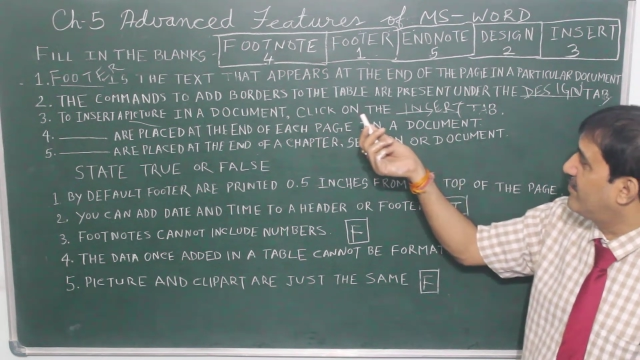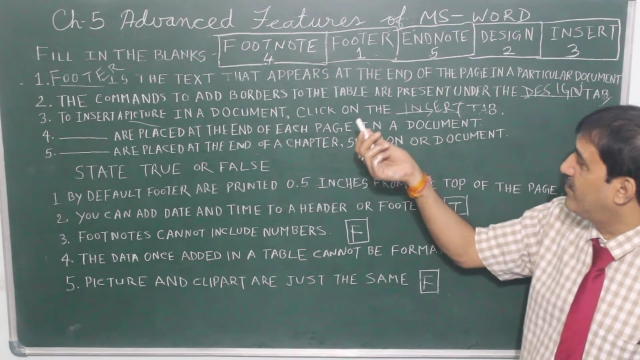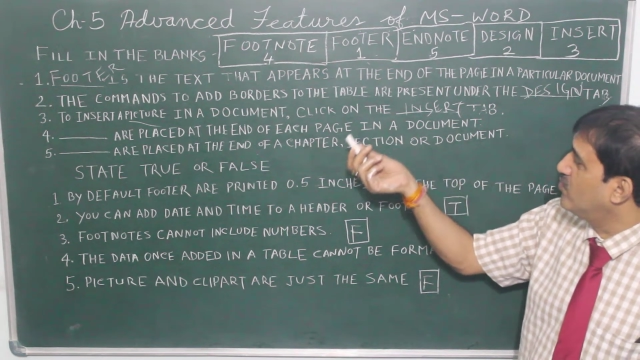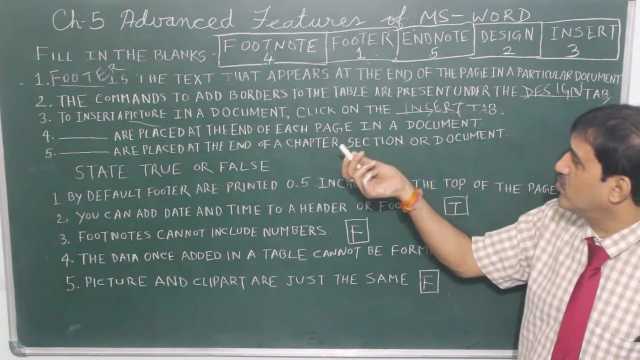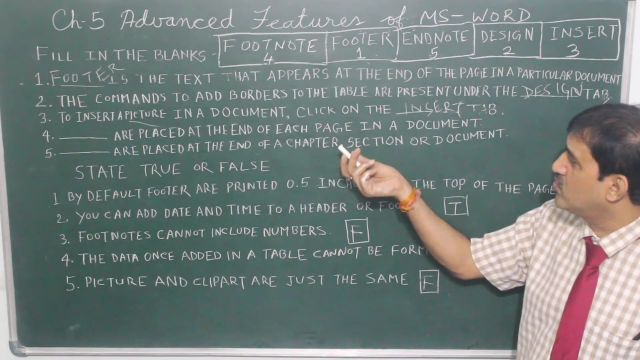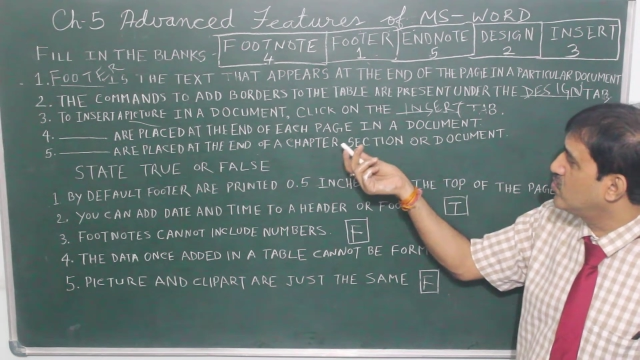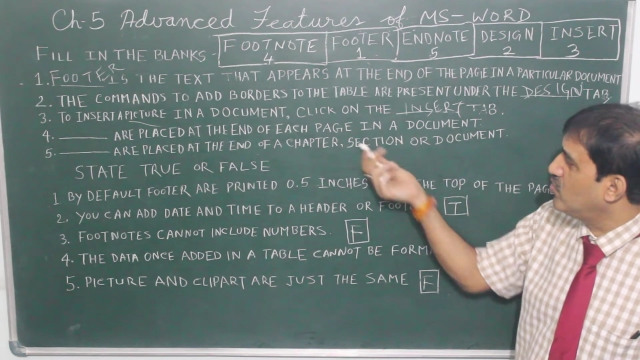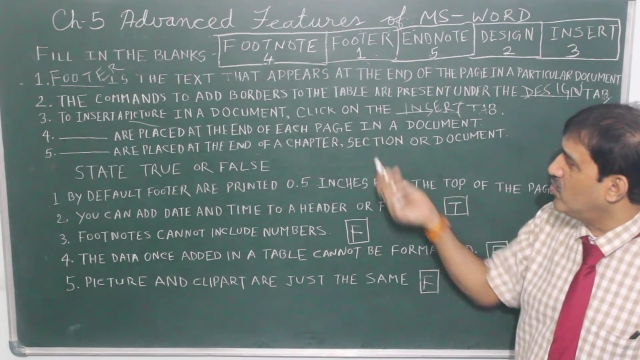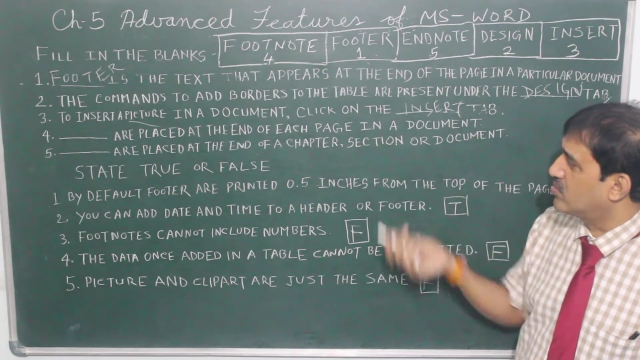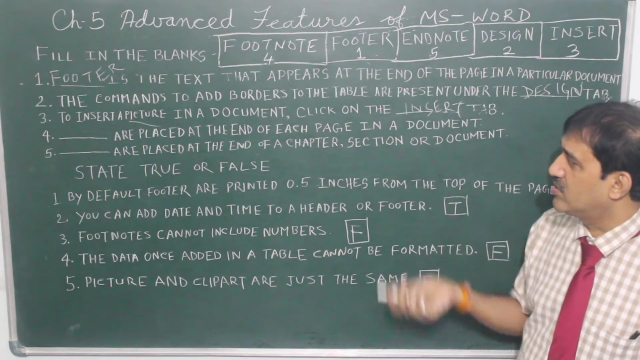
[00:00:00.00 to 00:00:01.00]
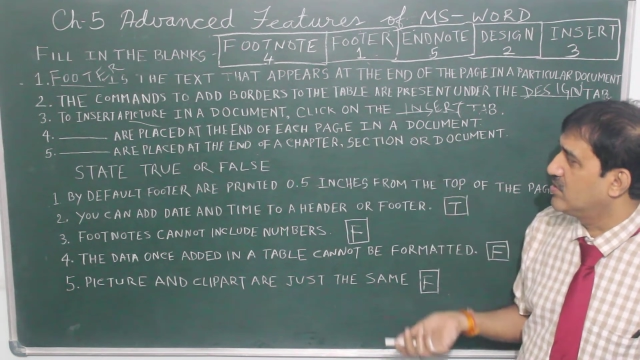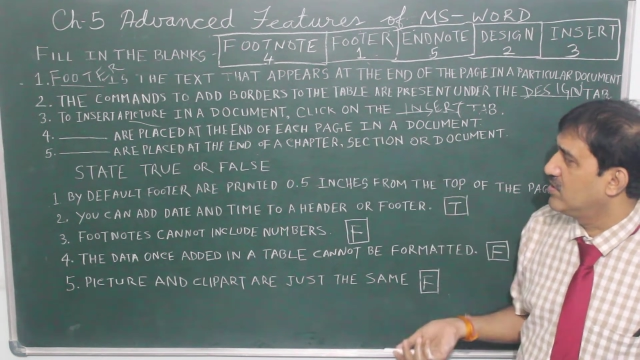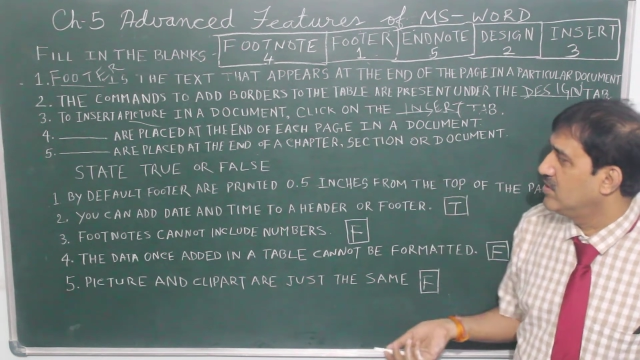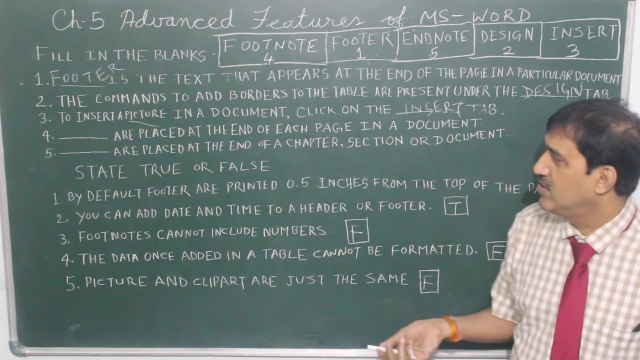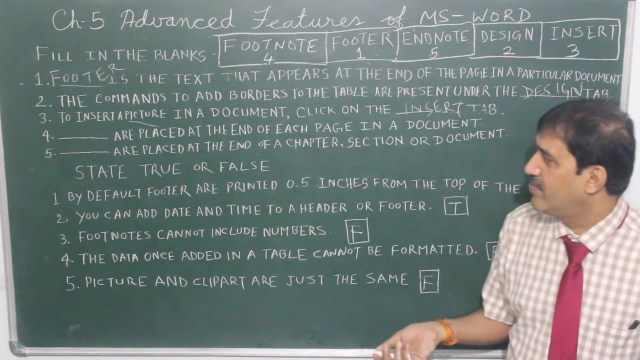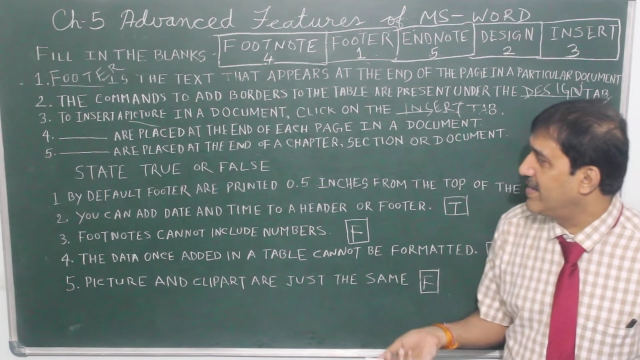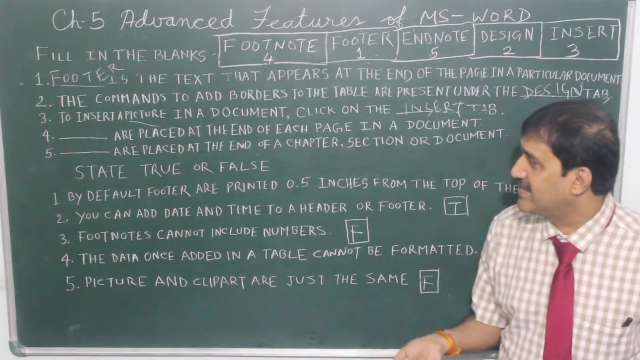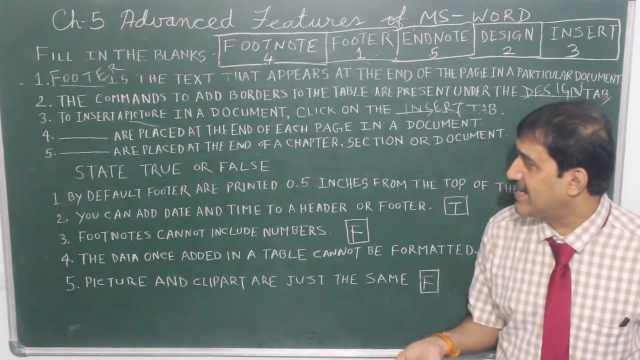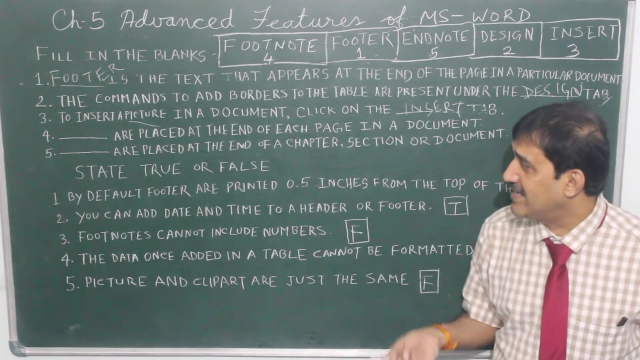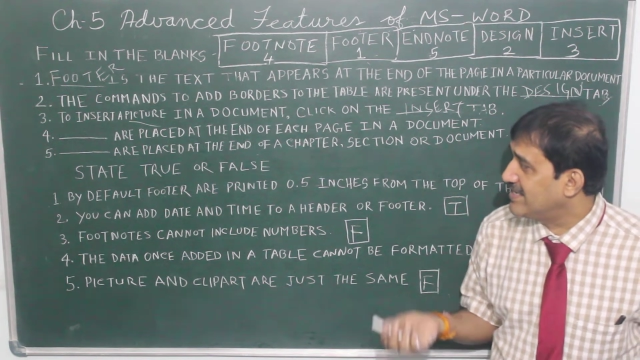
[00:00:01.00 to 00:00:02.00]
footnote
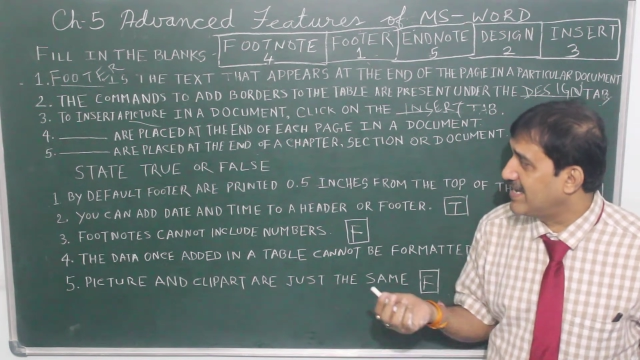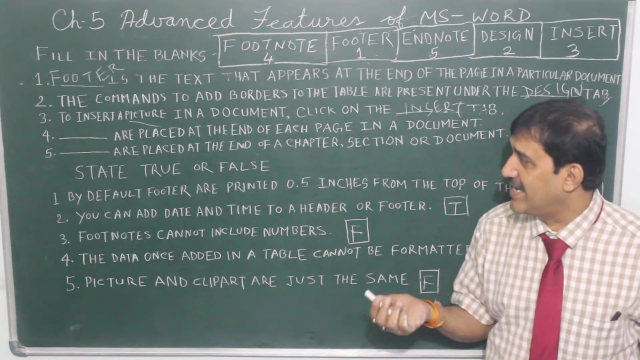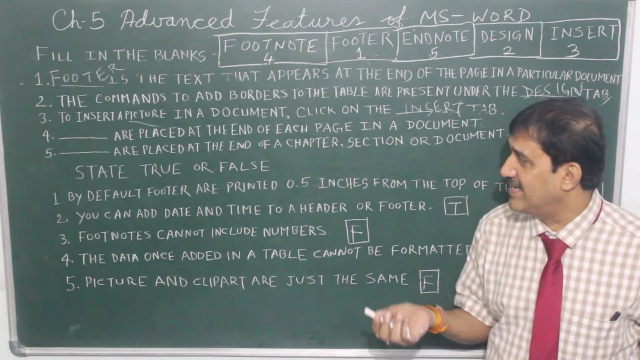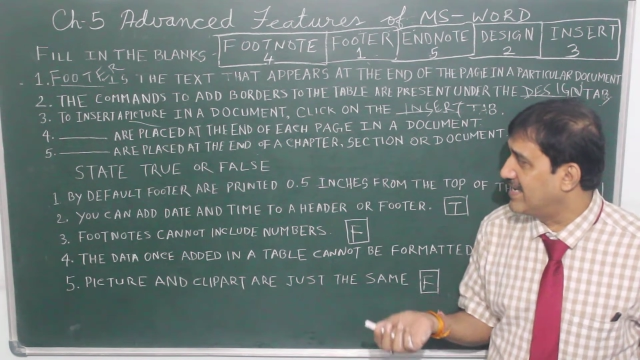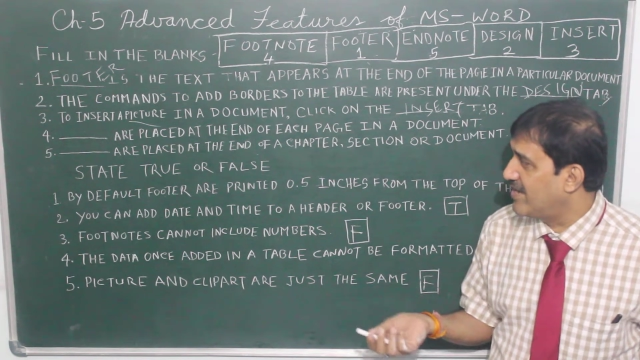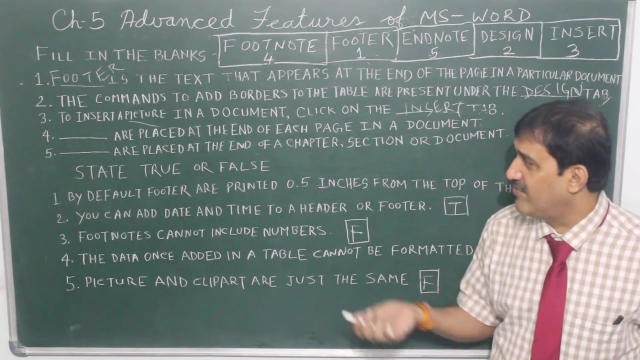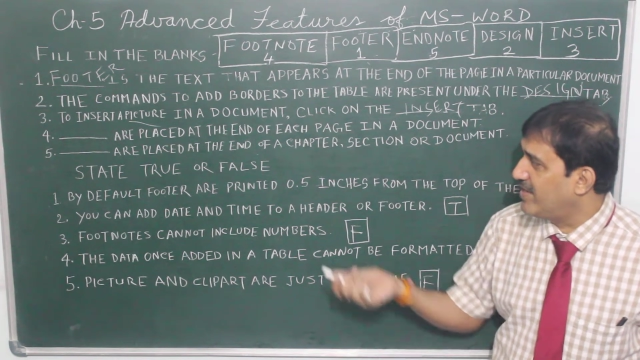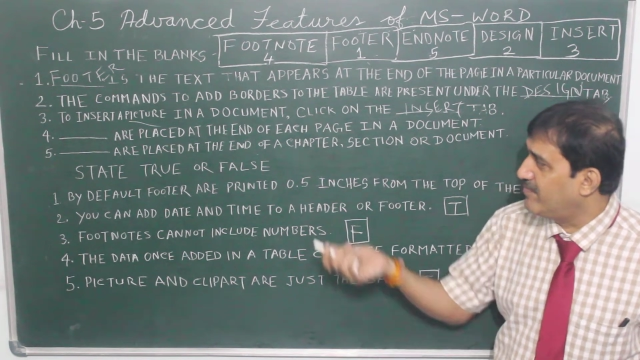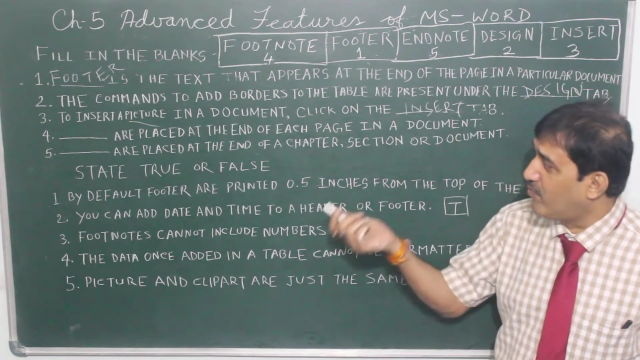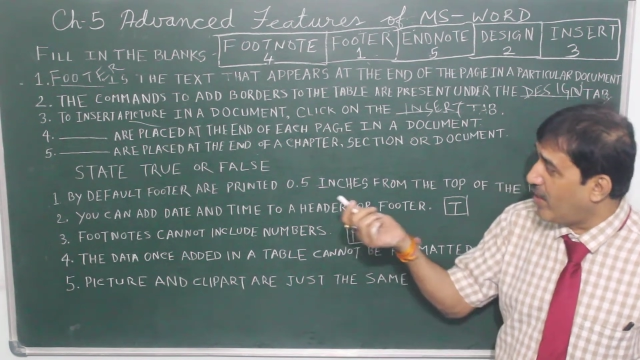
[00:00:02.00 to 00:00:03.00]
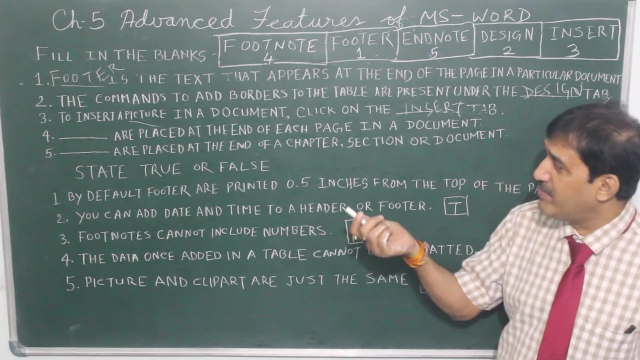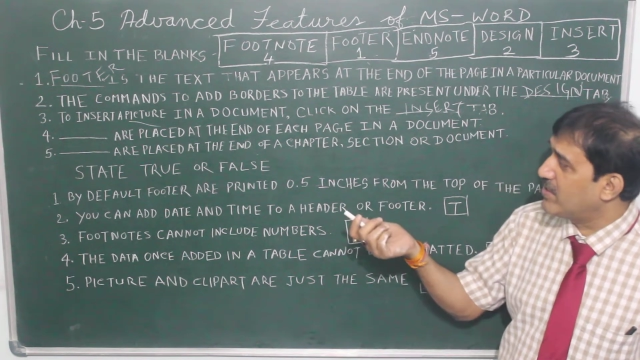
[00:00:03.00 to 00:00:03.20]
placed at each end. And why?